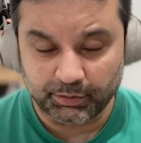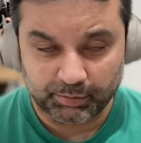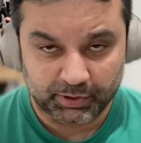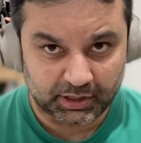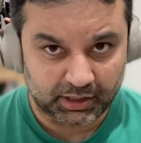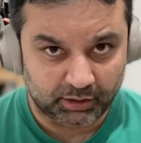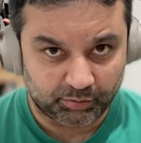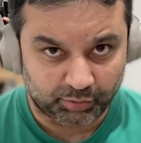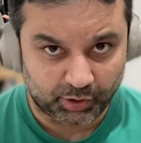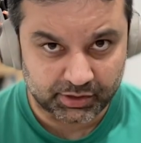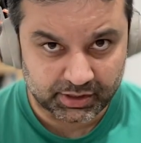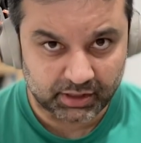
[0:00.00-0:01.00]
in a particular
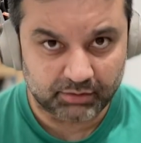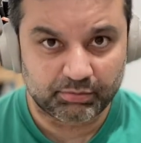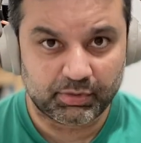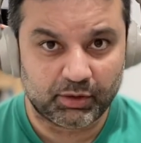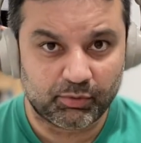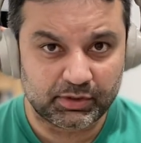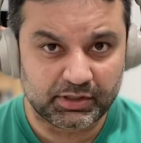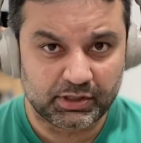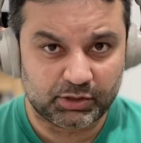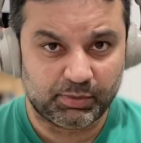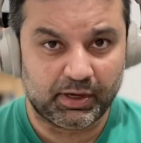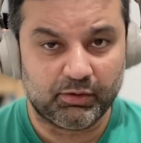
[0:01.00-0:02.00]
project, but it wasn't
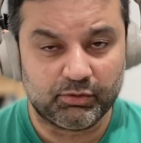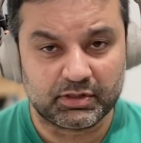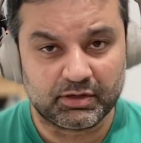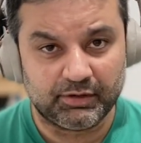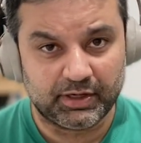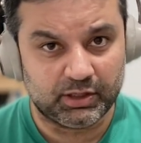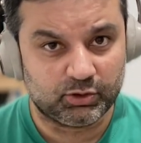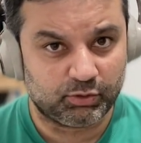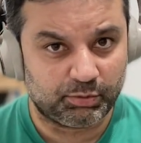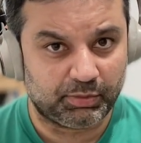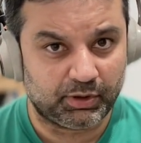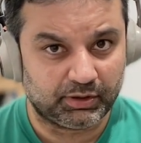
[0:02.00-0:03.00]
just me, it was someone else
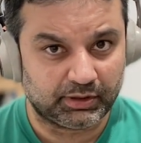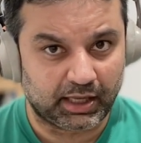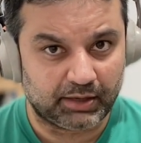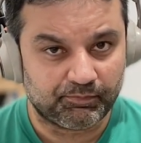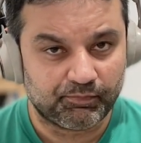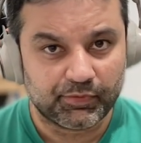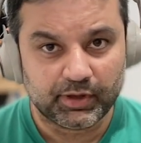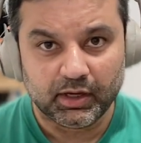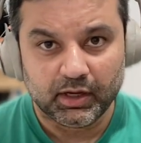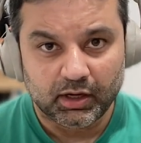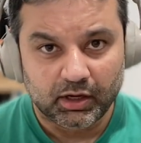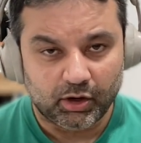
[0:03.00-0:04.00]
with me on that.
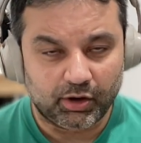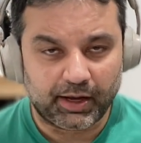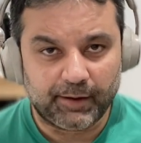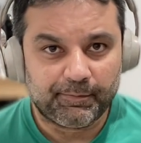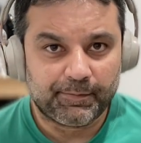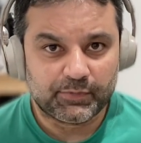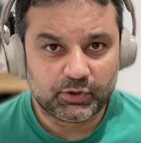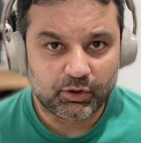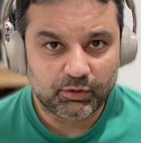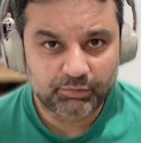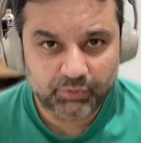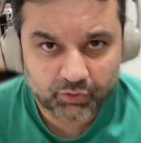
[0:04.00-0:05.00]
Okay,
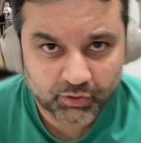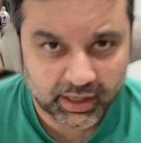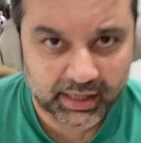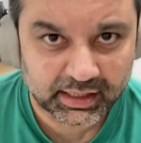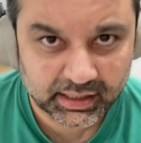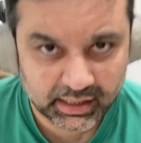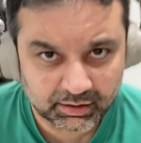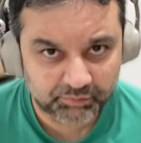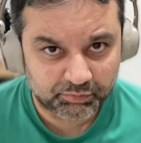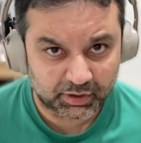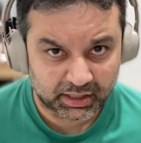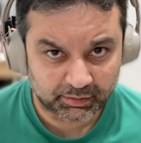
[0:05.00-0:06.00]
so before I
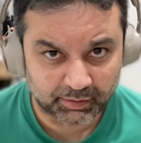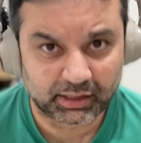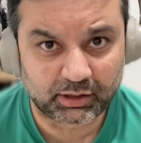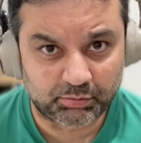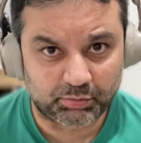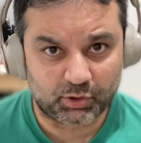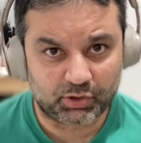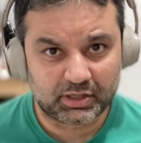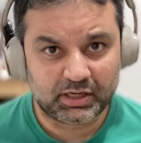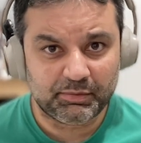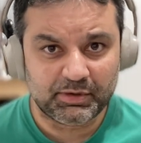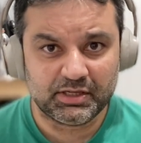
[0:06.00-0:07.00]
keep beating about the bush,
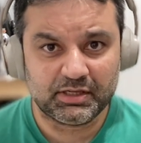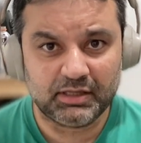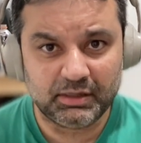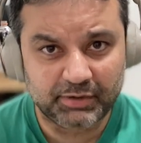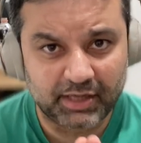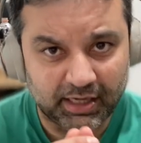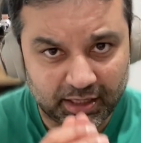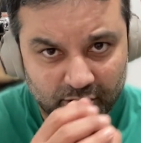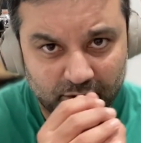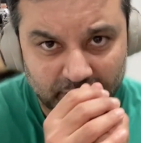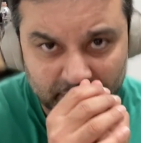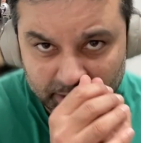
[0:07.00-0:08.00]
let me get
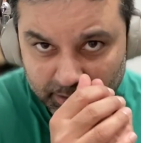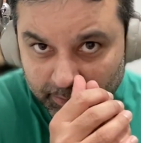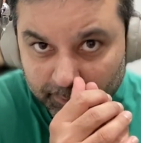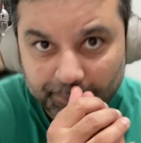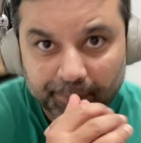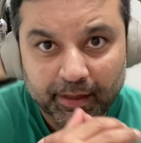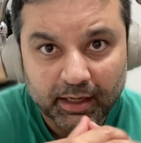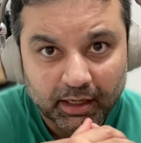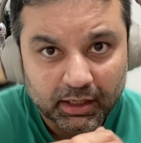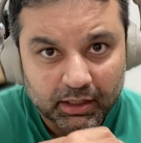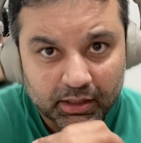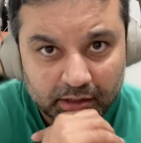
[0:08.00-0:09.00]
into it.
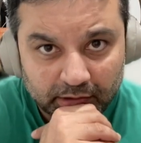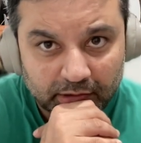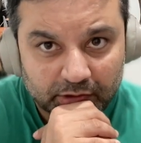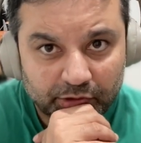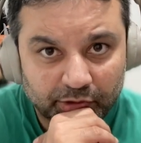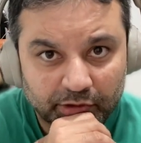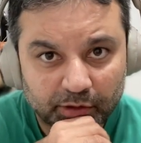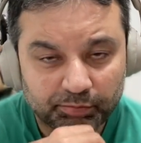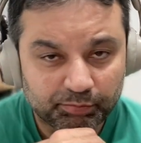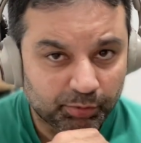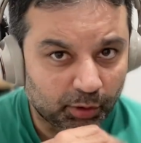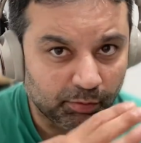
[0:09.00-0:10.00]
So the
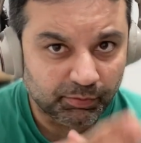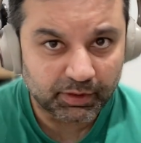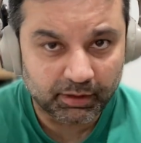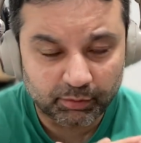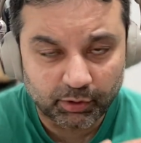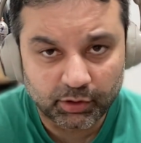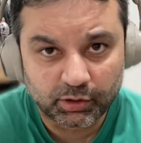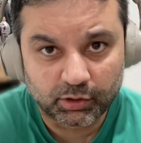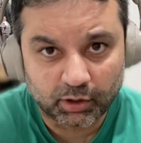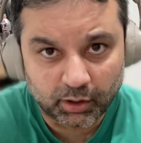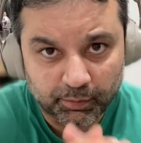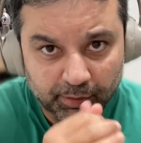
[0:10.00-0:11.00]
problem that I'm going to
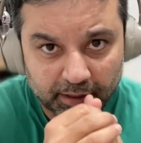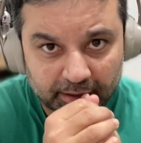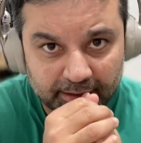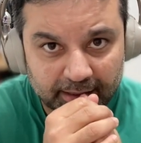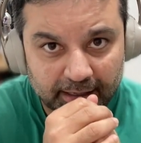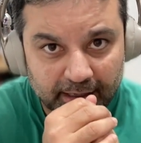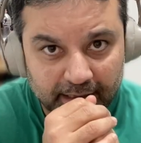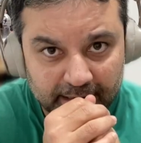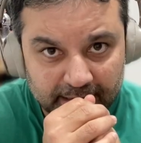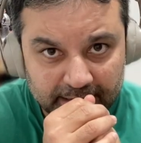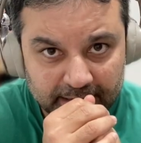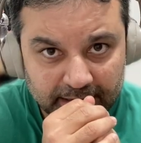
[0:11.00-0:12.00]
talk about
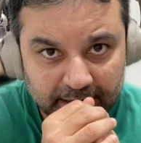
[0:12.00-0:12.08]
is